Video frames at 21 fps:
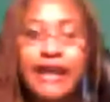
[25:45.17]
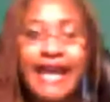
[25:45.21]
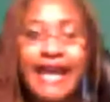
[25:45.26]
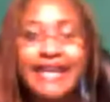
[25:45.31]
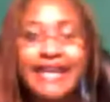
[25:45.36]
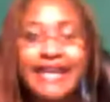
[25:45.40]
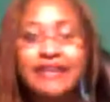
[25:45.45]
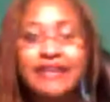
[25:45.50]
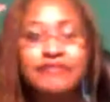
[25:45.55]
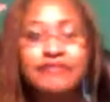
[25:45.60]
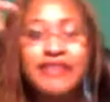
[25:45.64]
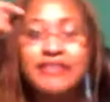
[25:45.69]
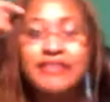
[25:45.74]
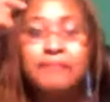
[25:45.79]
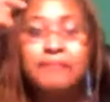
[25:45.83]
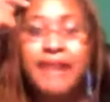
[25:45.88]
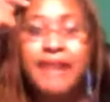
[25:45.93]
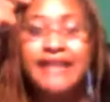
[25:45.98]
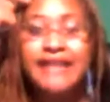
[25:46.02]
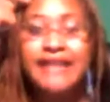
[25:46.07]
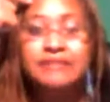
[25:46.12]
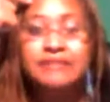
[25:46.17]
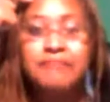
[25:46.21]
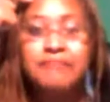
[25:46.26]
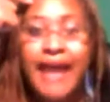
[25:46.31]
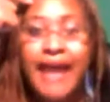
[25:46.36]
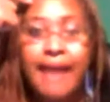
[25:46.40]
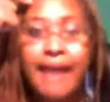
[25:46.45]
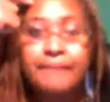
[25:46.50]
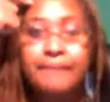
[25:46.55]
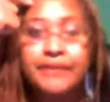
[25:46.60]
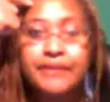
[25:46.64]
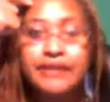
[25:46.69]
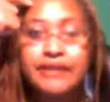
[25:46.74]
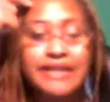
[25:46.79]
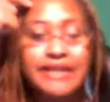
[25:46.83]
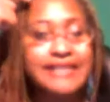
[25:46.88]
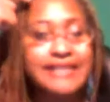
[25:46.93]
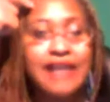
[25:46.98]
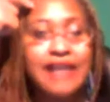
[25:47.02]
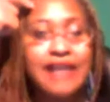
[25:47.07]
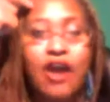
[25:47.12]
And then the best map
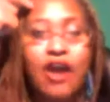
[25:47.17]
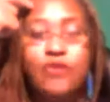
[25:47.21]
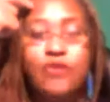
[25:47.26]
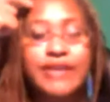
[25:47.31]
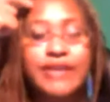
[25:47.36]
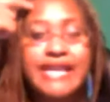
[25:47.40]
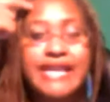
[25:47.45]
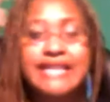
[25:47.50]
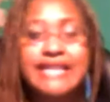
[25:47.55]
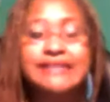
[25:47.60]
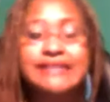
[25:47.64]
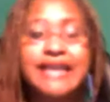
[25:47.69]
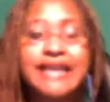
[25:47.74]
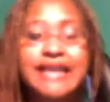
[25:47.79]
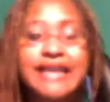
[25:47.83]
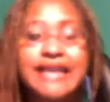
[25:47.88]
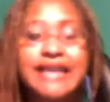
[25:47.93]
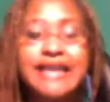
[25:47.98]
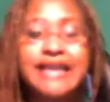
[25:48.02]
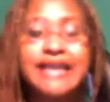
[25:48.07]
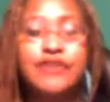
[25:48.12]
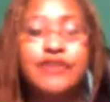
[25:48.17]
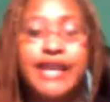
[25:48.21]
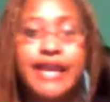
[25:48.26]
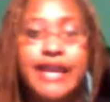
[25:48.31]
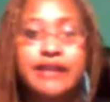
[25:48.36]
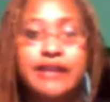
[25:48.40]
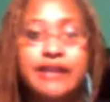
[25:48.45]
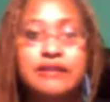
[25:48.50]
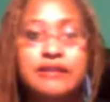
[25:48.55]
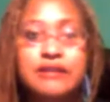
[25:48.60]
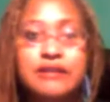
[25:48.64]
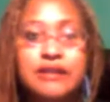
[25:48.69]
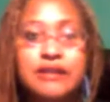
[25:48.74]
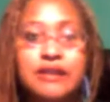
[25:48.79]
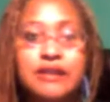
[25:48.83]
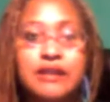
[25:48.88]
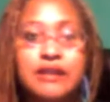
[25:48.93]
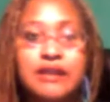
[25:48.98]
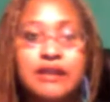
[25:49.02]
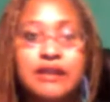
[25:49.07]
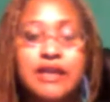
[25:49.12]
is already inside of your head,
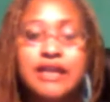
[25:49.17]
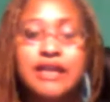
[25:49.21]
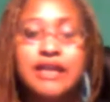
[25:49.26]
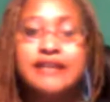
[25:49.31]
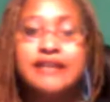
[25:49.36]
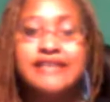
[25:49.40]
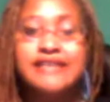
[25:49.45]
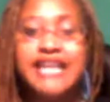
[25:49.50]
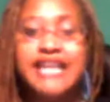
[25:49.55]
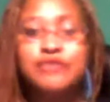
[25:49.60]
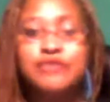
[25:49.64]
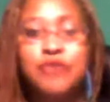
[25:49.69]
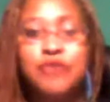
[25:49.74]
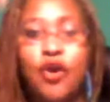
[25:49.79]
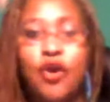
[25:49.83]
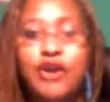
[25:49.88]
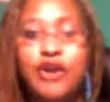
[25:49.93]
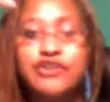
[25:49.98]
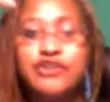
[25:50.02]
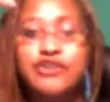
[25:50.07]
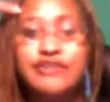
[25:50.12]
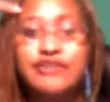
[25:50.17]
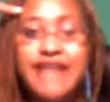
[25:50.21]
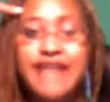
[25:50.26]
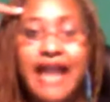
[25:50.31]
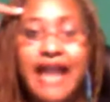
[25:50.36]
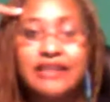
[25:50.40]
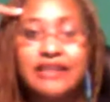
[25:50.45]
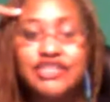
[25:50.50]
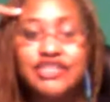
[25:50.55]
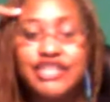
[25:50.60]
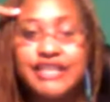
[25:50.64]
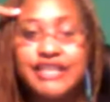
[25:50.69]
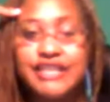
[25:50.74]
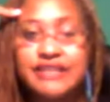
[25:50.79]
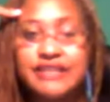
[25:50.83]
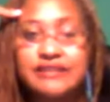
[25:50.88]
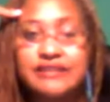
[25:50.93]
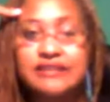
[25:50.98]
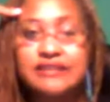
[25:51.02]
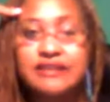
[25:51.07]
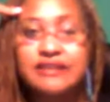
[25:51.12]
because that's where all your knowledge
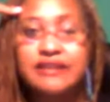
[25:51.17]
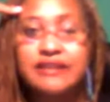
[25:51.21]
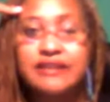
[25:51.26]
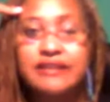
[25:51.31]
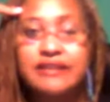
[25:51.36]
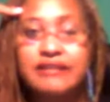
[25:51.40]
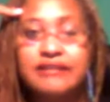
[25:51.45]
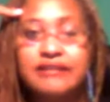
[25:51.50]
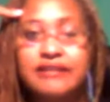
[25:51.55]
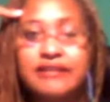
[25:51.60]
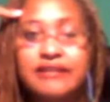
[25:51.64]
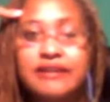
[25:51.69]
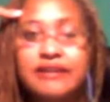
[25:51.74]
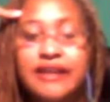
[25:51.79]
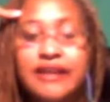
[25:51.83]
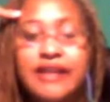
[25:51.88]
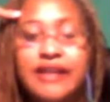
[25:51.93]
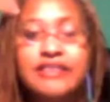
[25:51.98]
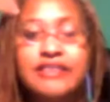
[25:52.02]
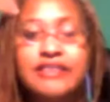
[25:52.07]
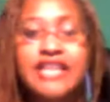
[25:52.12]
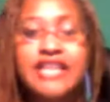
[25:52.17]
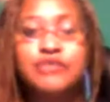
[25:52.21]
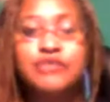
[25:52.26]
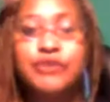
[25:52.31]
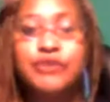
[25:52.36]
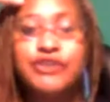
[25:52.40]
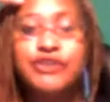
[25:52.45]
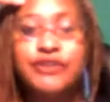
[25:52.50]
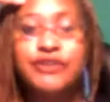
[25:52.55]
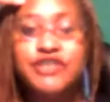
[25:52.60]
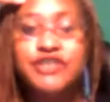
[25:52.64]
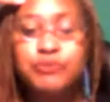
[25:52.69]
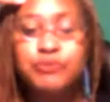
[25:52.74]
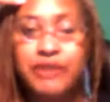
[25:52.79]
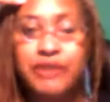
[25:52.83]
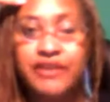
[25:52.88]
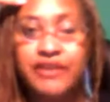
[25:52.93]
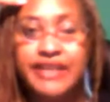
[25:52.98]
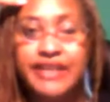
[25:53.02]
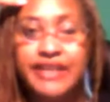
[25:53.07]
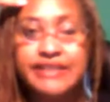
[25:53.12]
is. That's where your
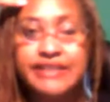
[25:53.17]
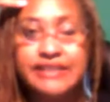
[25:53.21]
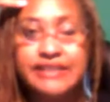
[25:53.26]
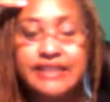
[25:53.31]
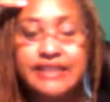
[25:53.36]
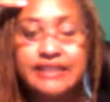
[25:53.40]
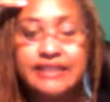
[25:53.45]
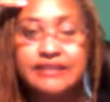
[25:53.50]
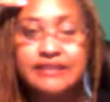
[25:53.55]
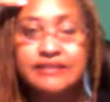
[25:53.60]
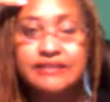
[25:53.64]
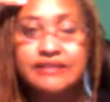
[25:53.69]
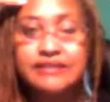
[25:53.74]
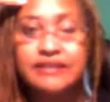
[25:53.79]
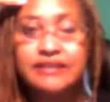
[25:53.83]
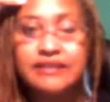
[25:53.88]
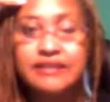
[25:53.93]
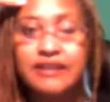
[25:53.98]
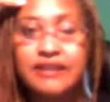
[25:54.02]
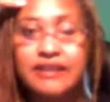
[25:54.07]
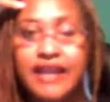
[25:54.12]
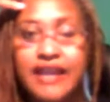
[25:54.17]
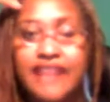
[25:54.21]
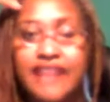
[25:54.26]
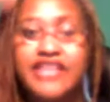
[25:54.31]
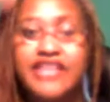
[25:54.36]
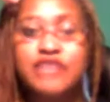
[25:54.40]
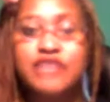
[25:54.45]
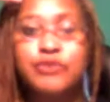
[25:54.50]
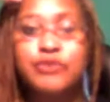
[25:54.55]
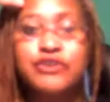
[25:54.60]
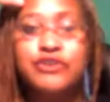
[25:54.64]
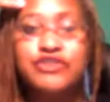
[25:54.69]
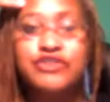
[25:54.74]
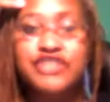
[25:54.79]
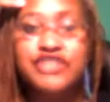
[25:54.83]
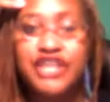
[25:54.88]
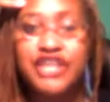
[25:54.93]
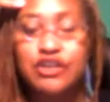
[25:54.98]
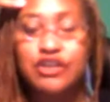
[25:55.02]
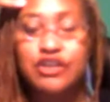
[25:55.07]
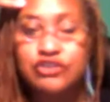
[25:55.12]
experience is. That's where your
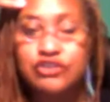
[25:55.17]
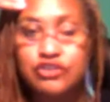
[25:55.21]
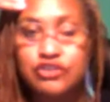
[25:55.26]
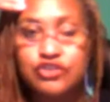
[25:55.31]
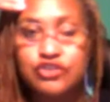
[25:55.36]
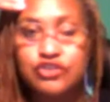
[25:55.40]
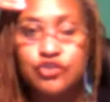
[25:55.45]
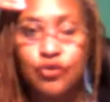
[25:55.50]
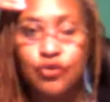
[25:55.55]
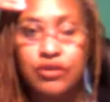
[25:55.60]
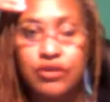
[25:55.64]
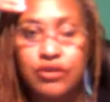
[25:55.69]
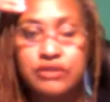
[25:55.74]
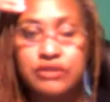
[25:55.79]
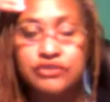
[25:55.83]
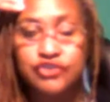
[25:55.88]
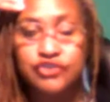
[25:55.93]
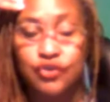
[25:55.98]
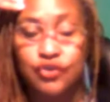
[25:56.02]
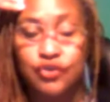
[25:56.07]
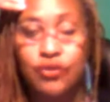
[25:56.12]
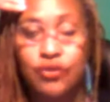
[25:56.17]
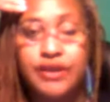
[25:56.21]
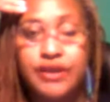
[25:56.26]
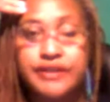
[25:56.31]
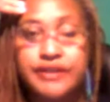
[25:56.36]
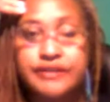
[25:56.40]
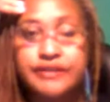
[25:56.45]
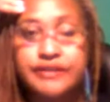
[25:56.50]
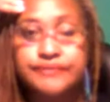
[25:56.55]
skills are stored.